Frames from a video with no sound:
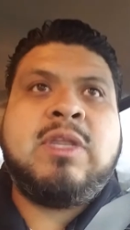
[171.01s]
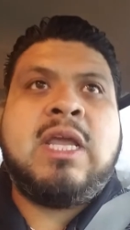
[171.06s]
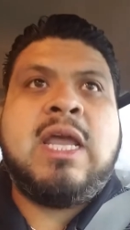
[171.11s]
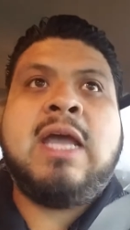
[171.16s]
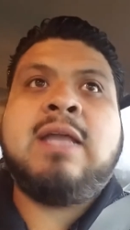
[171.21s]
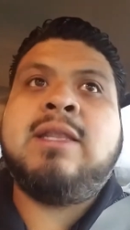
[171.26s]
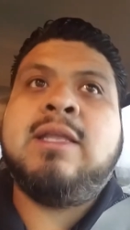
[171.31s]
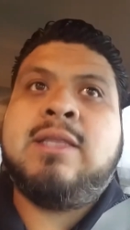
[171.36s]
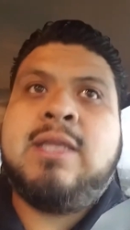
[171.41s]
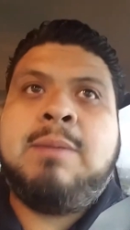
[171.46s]

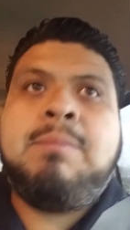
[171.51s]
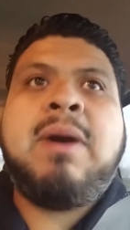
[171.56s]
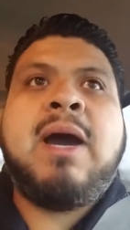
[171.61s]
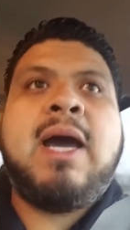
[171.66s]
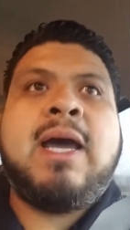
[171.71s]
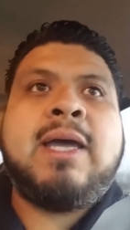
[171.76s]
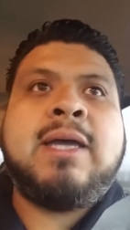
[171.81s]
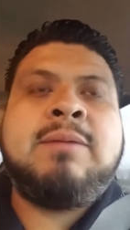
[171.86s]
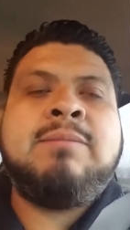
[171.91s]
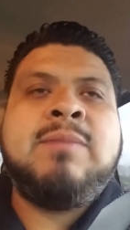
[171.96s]
and then they
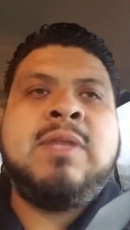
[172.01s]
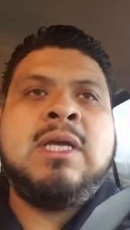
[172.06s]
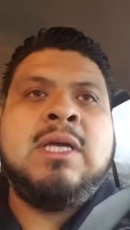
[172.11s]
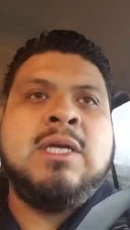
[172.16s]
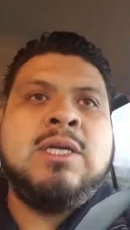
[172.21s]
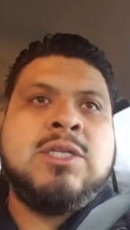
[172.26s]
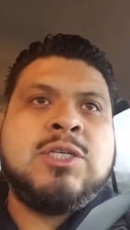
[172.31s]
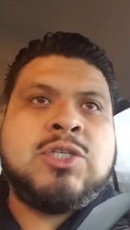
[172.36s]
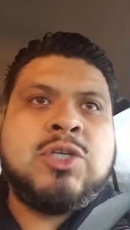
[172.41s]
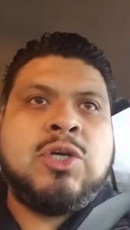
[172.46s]
buy.
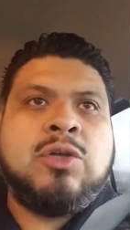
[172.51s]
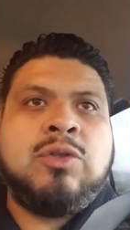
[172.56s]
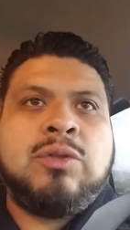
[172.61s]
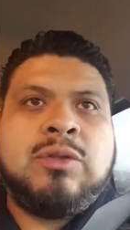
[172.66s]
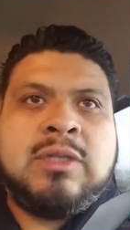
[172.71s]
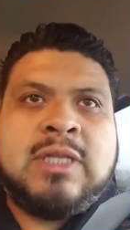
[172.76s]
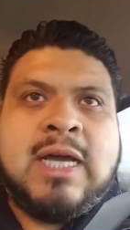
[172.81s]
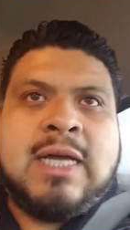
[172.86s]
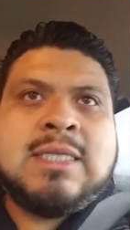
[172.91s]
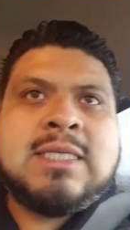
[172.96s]
So
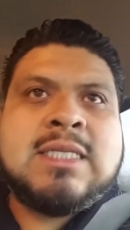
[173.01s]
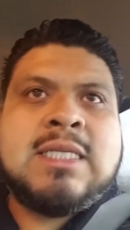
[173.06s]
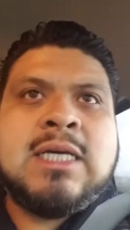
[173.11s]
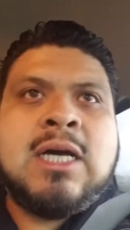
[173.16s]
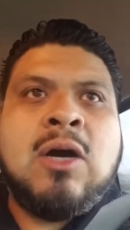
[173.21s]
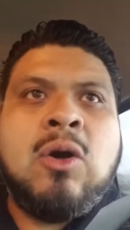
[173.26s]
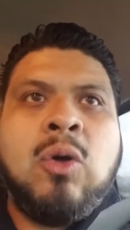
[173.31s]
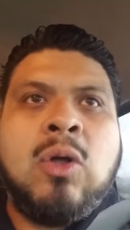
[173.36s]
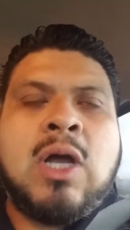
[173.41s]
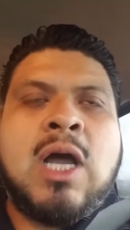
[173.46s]
that's the
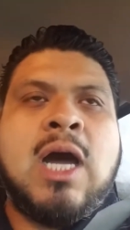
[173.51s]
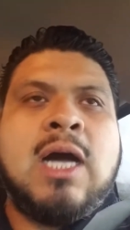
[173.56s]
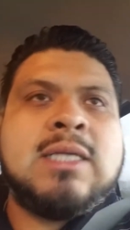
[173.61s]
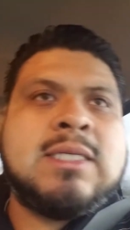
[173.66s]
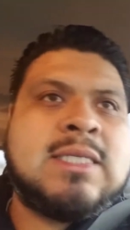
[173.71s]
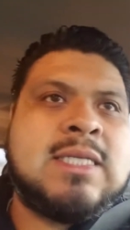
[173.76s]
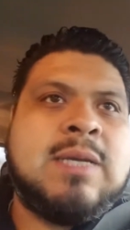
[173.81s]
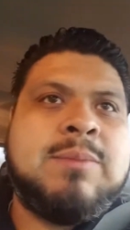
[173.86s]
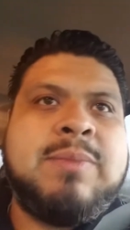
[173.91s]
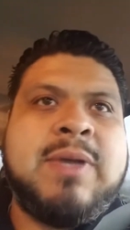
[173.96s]
whole
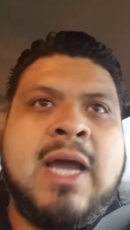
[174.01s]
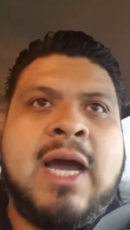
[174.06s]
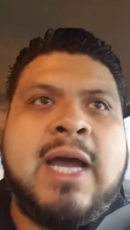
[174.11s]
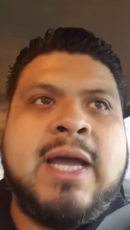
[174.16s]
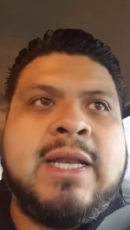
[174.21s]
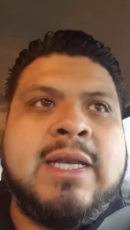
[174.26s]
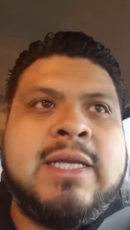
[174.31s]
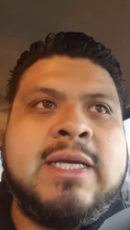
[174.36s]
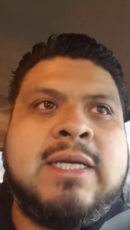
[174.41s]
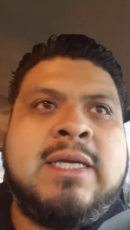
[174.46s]
concept
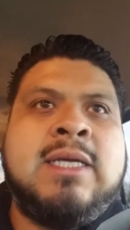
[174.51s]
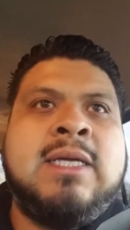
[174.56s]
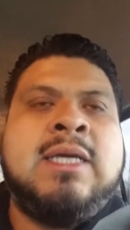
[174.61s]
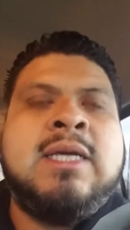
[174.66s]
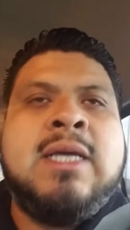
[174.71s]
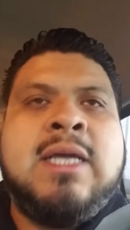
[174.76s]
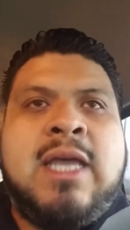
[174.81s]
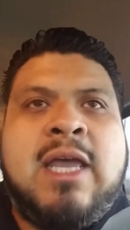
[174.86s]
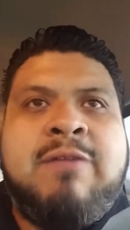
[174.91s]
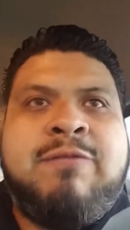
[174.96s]
behind it.
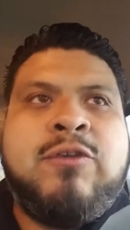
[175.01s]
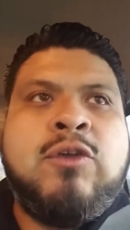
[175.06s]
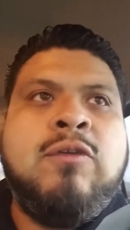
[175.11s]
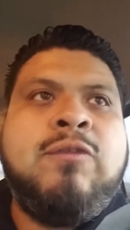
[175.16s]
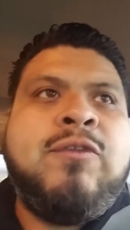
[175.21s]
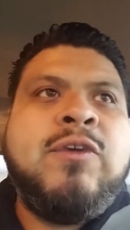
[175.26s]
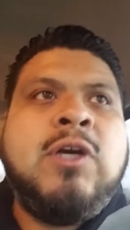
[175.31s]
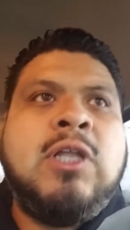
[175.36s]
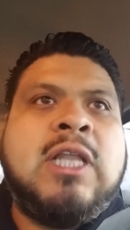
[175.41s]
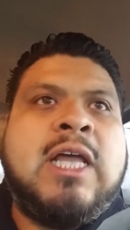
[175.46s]
If you
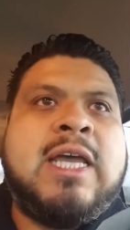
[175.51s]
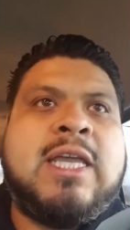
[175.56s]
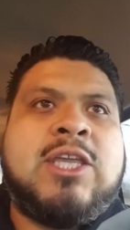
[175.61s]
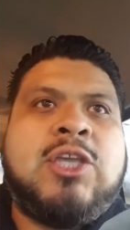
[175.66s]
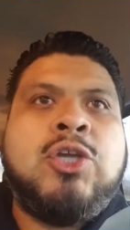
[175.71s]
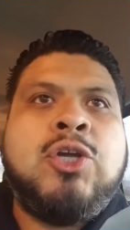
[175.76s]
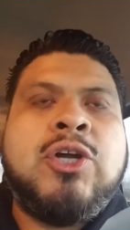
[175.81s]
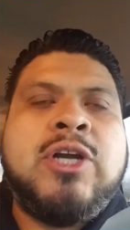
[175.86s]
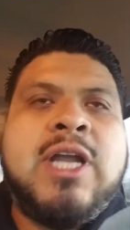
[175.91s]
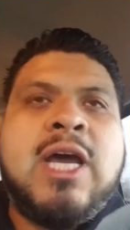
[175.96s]
feel like
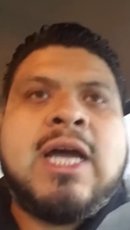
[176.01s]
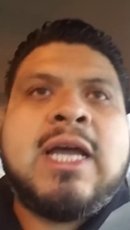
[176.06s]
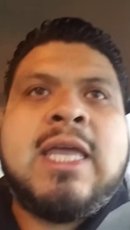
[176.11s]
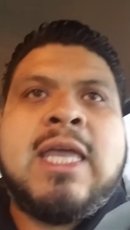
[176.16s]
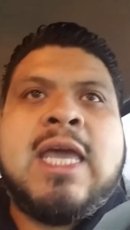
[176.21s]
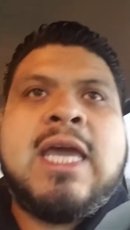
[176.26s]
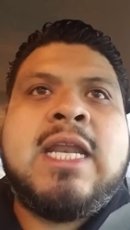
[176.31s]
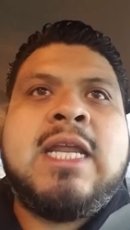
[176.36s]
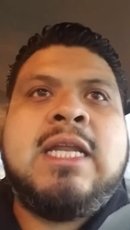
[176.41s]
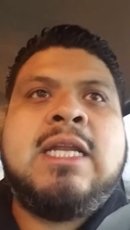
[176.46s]
you're not
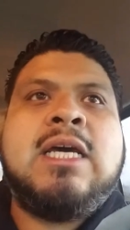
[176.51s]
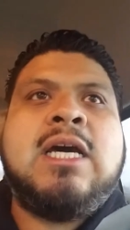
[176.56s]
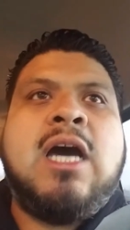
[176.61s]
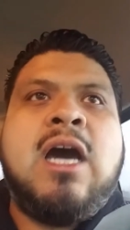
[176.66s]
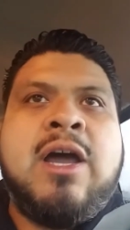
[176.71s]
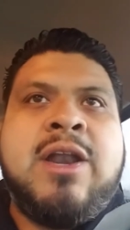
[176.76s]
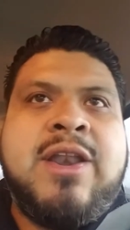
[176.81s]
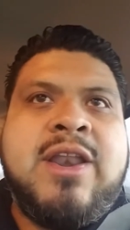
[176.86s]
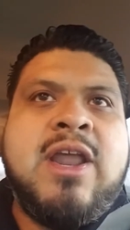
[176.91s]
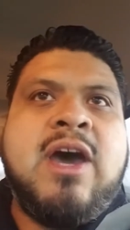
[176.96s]
getting
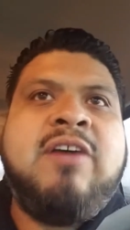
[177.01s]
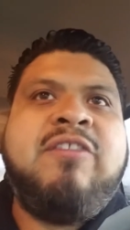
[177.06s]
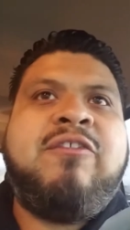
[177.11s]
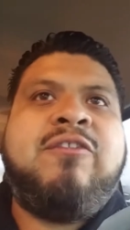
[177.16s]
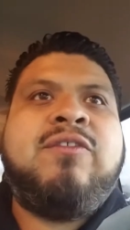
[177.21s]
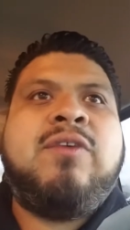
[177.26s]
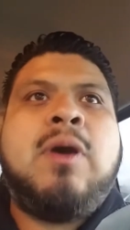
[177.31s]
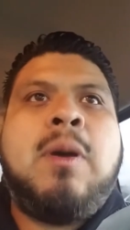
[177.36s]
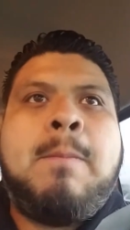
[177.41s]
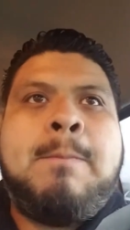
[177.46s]
enough
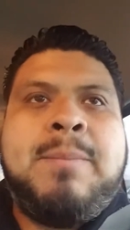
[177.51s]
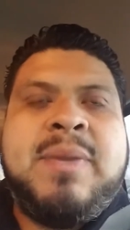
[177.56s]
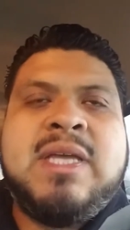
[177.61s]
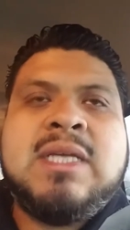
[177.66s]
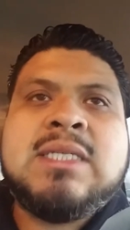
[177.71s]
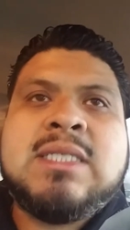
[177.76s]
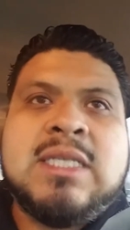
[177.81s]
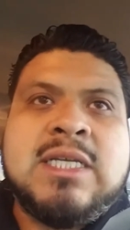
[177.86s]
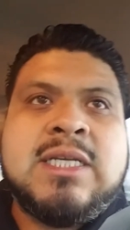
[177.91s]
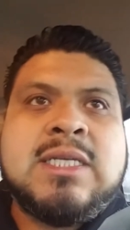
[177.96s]

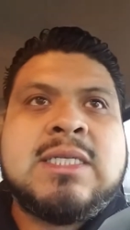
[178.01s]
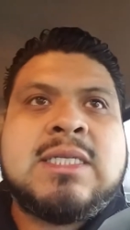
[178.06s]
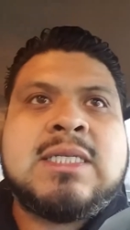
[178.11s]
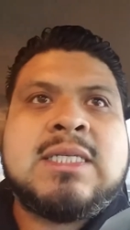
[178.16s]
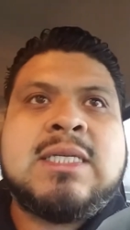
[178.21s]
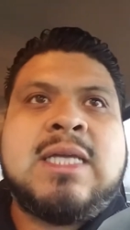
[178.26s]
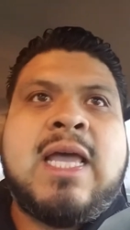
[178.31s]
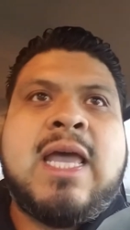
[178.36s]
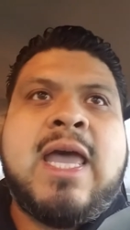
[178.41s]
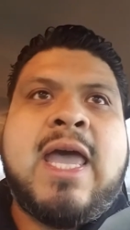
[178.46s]

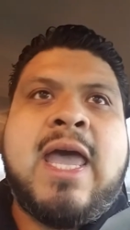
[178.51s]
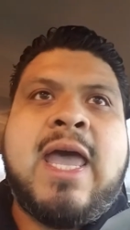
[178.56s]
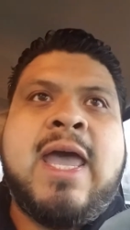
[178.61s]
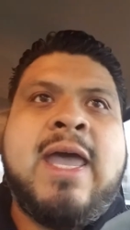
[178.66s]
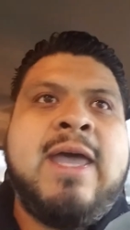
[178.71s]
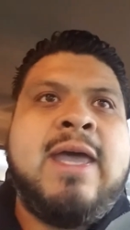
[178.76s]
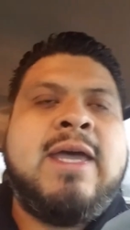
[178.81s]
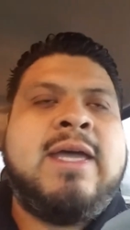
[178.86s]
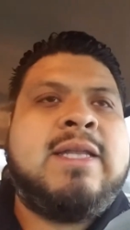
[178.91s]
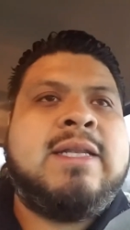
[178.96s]
business
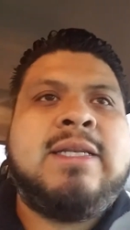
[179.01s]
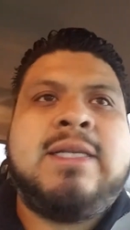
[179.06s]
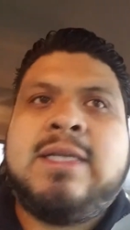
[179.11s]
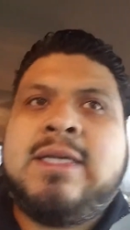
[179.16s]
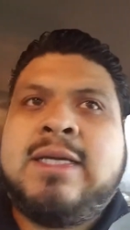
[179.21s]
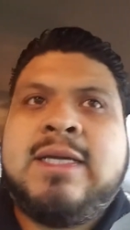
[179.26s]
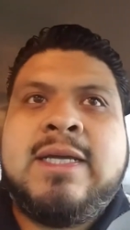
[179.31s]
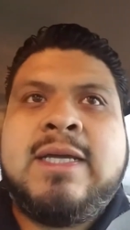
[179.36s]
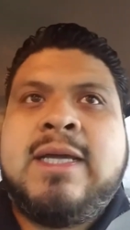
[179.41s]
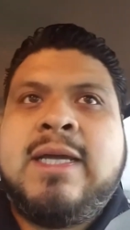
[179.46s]
and
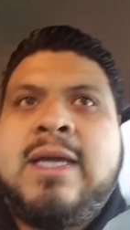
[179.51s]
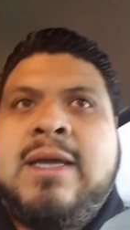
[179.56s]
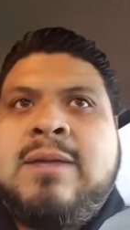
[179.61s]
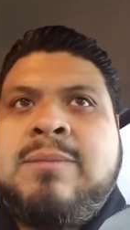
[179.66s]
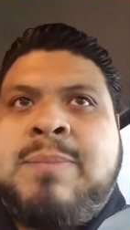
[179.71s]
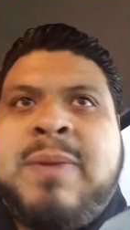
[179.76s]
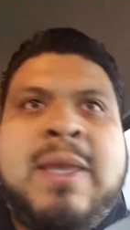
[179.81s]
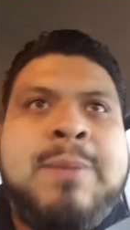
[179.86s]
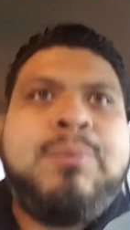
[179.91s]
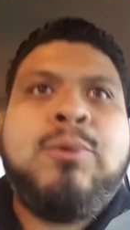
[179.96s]

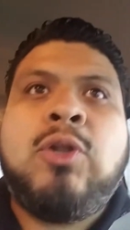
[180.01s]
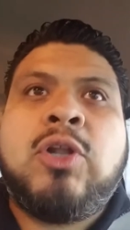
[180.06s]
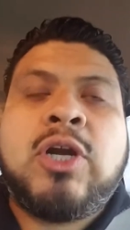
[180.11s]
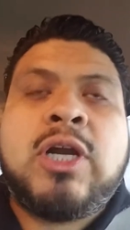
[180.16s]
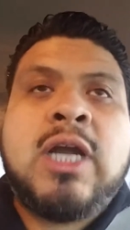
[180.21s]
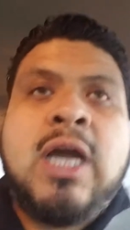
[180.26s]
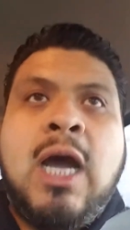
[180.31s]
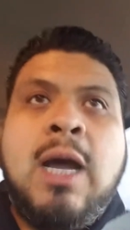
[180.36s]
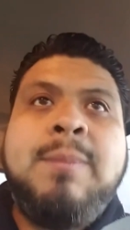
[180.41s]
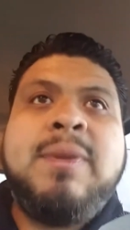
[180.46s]
people are
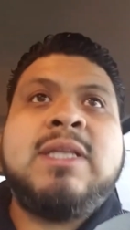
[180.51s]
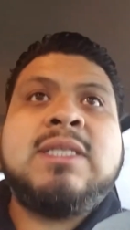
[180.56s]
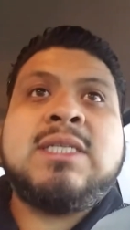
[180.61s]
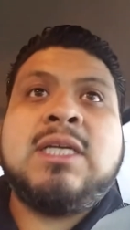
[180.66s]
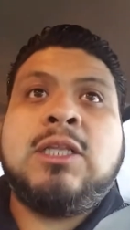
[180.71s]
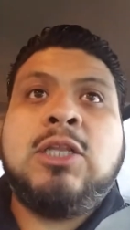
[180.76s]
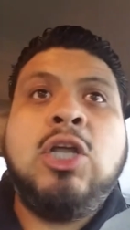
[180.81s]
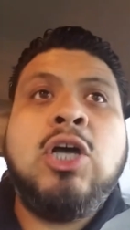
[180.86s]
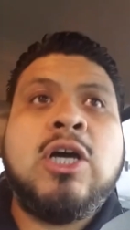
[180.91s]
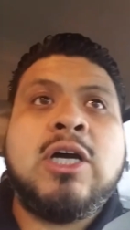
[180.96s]
coming
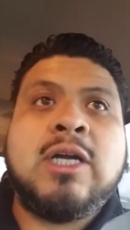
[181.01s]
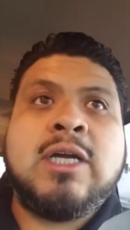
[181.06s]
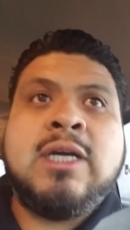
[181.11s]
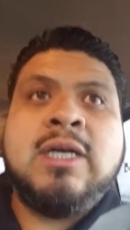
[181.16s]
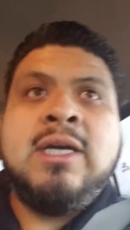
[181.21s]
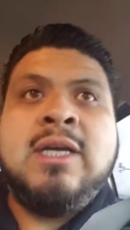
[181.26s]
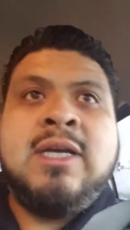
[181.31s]
to look,